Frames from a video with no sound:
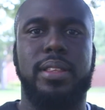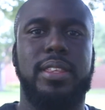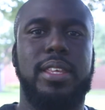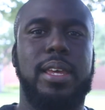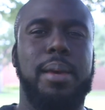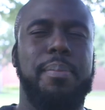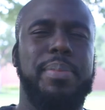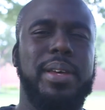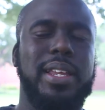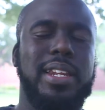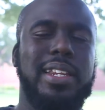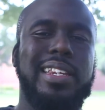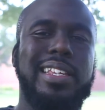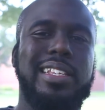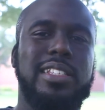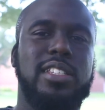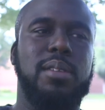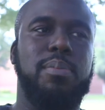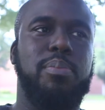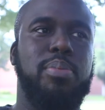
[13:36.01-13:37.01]
The
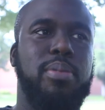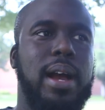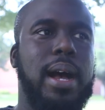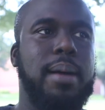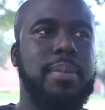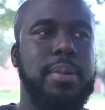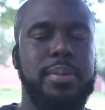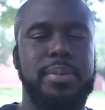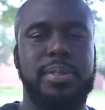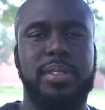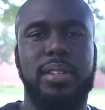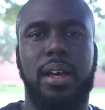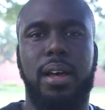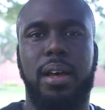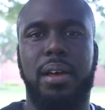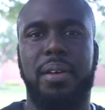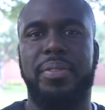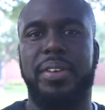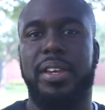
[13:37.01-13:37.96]
ability to problem solve.